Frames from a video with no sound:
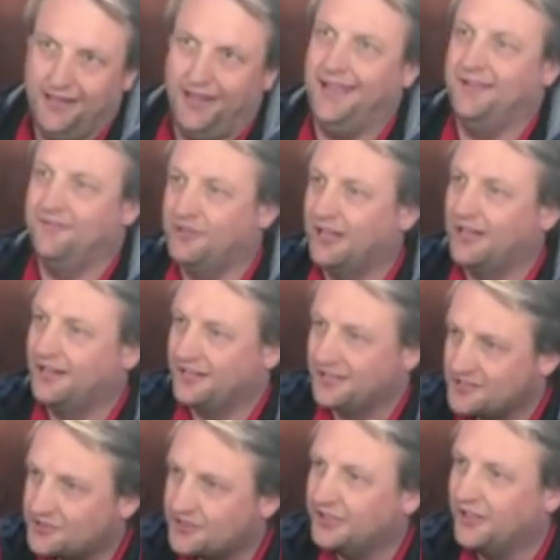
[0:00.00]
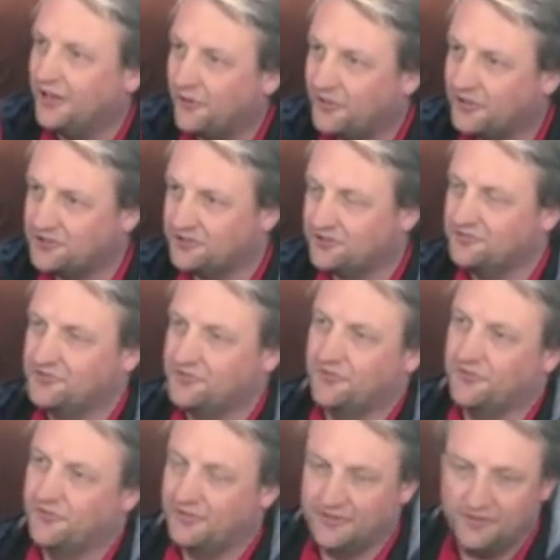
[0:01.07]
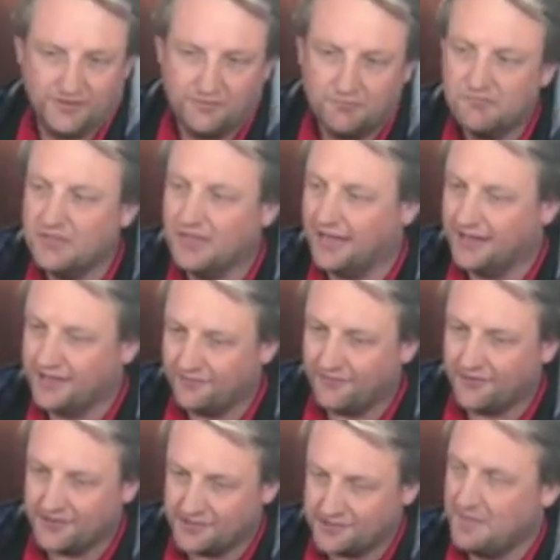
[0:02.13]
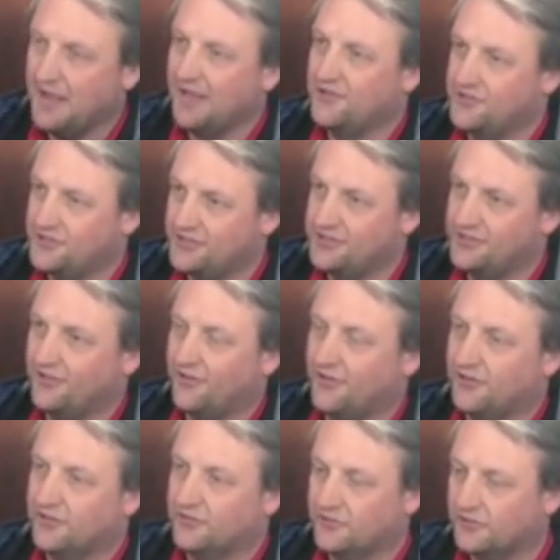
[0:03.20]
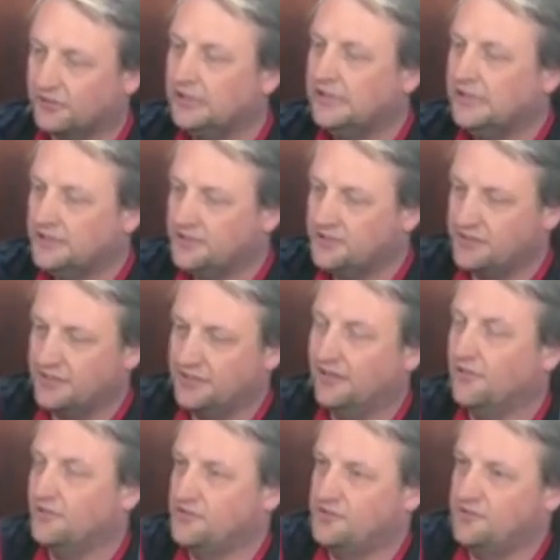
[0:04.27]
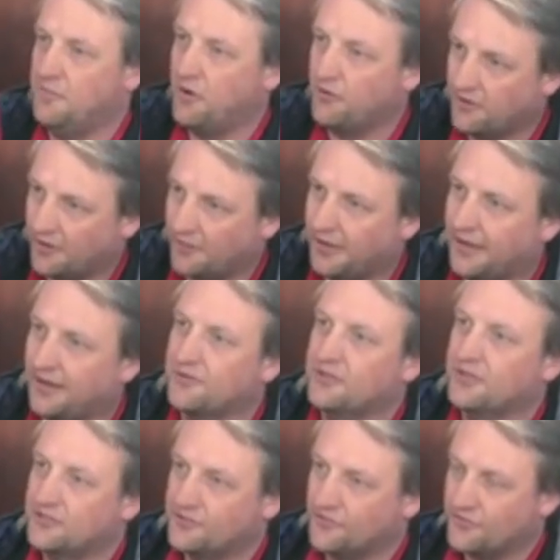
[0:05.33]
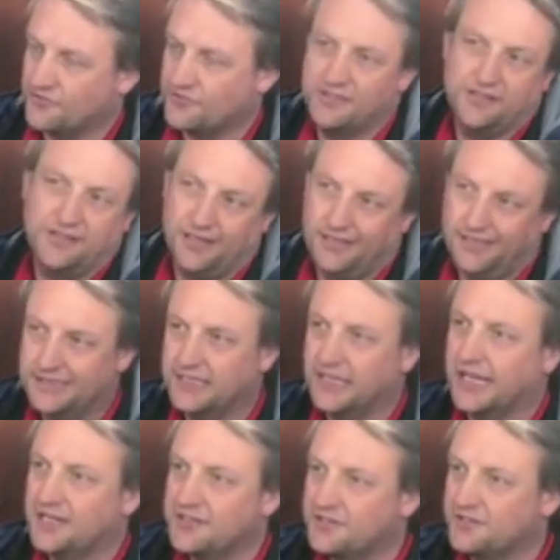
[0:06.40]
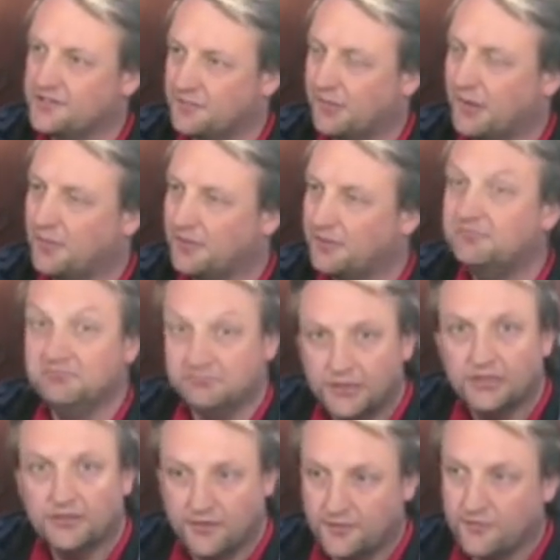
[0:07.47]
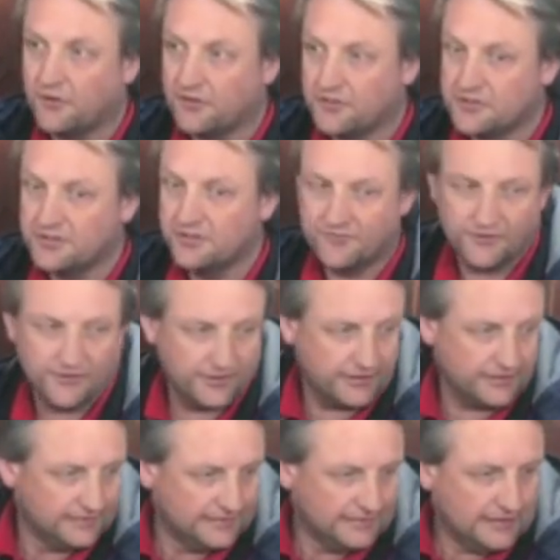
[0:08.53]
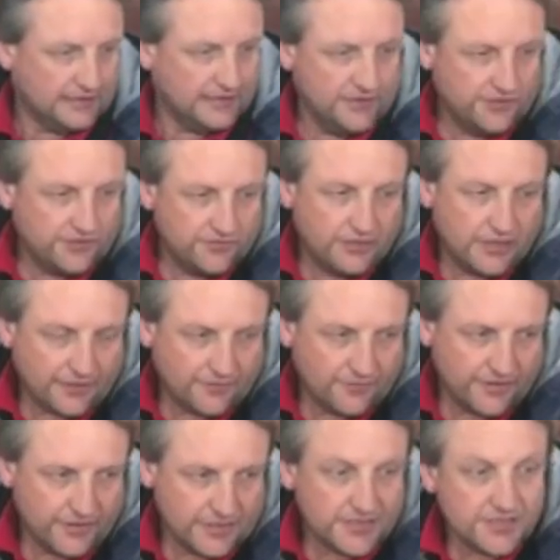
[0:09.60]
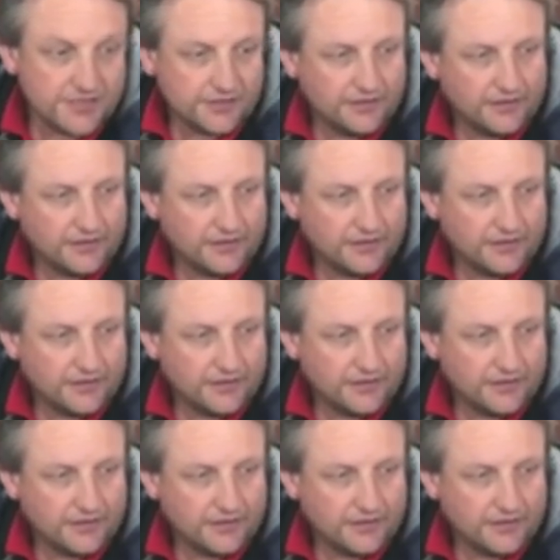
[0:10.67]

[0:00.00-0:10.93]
A, if you had any CO issues, or you get any funny smells inside, or you see lots of smoke coming out of the exhaust, then that indicates there's a problem. But otherwise, you're fine. You do get with these